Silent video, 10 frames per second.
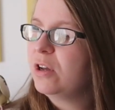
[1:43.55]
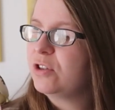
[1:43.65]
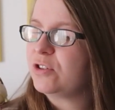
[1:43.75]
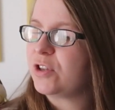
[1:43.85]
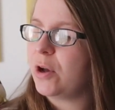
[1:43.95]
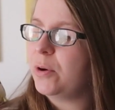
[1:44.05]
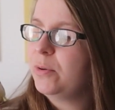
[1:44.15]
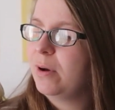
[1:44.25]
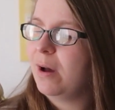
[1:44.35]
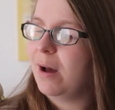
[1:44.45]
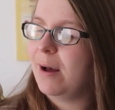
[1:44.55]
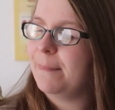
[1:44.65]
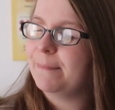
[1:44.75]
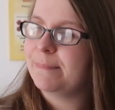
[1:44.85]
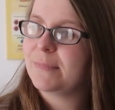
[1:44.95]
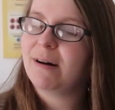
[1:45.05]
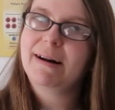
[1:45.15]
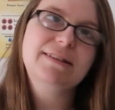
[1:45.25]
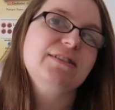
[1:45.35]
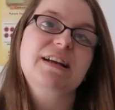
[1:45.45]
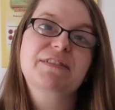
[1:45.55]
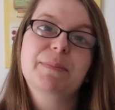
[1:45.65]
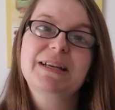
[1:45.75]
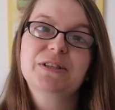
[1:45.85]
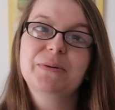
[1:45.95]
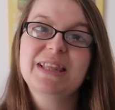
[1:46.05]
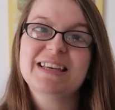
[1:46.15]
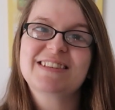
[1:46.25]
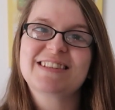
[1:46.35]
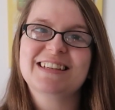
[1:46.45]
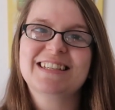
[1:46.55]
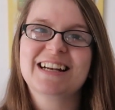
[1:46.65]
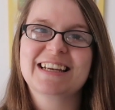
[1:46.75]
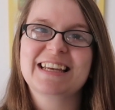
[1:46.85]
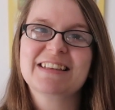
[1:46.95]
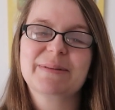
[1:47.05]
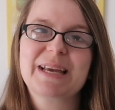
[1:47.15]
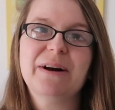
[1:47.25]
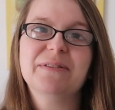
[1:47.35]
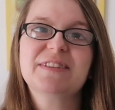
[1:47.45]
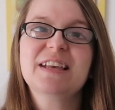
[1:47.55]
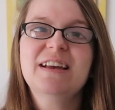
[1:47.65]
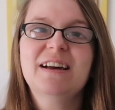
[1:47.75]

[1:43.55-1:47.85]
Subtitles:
So I just have to make do with this until I can get something else.